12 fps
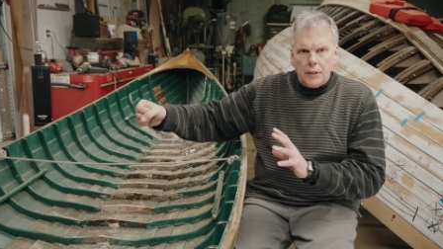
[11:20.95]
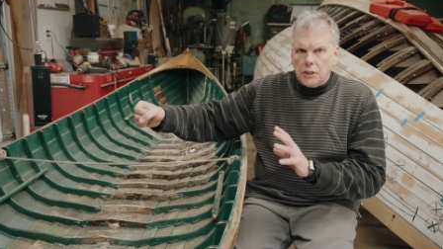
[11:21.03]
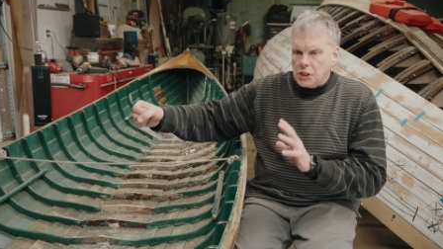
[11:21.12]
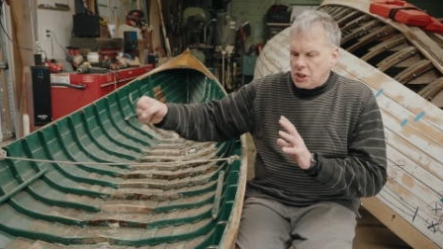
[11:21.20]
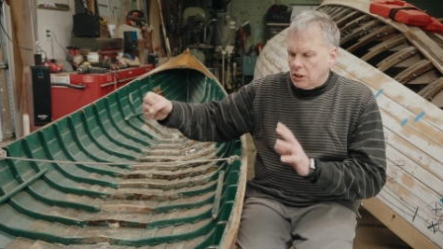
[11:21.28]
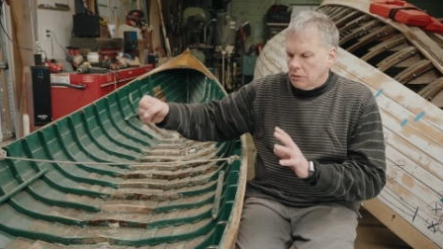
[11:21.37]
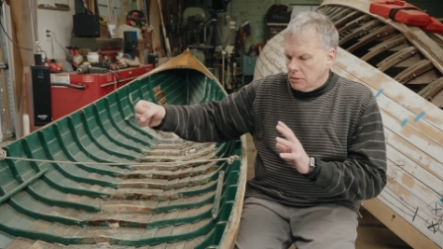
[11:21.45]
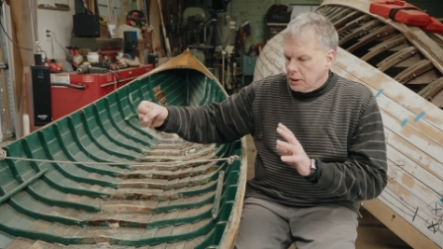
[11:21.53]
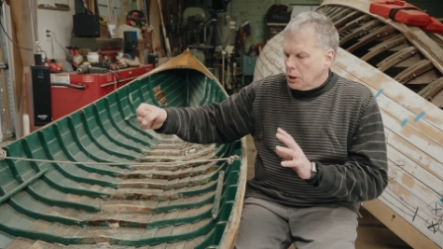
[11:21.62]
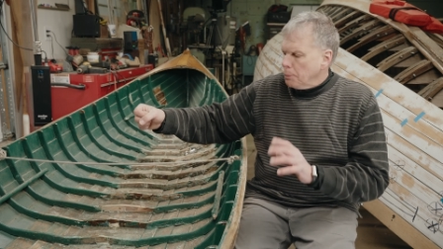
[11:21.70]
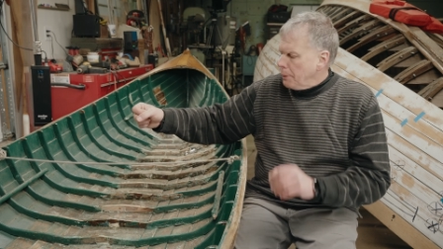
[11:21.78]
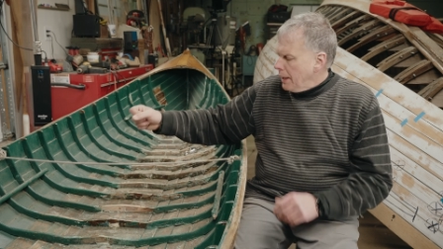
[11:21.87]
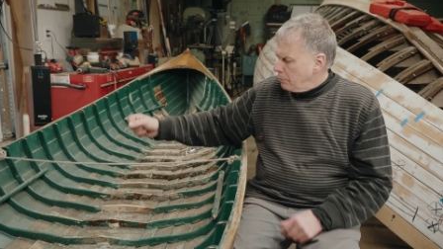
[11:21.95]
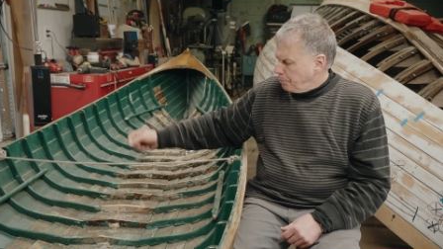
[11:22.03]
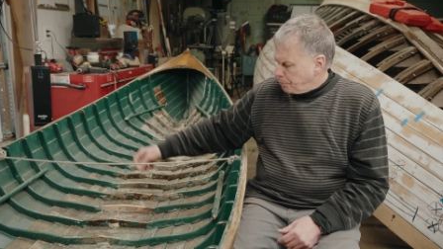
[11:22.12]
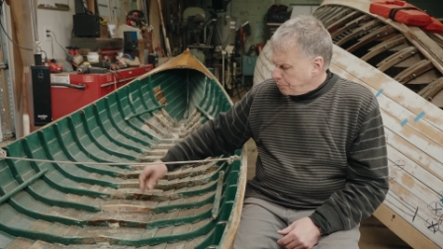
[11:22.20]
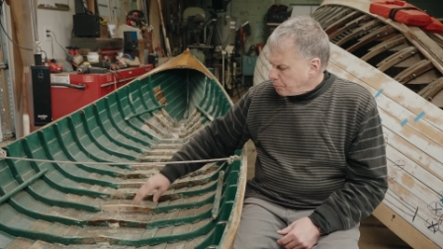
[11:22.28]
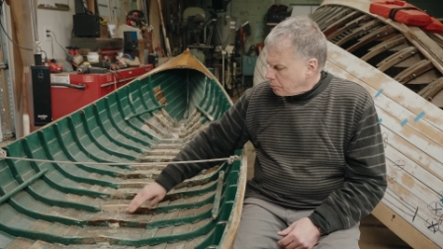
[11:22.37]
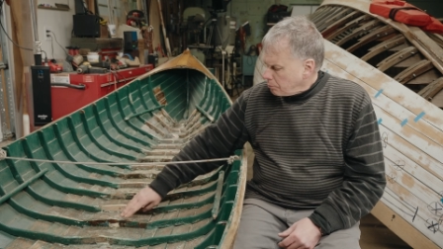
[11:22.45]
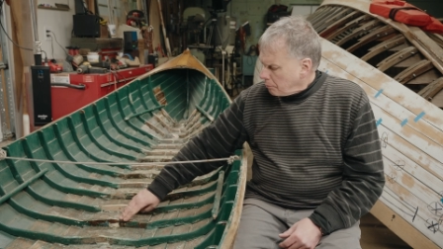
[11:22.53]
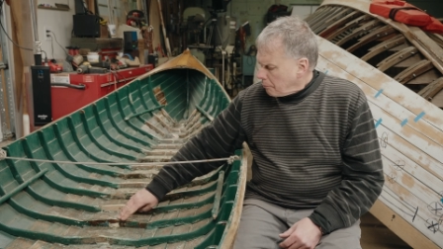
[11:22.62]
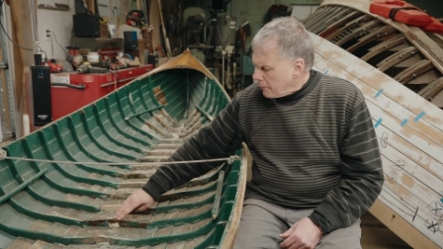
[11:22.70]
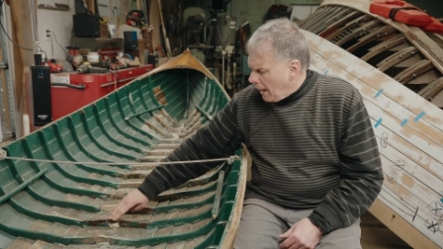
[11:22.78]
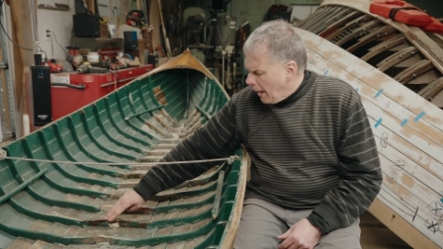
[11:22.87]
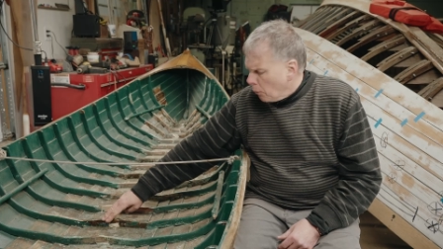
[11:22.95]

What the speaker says: just a little bit. I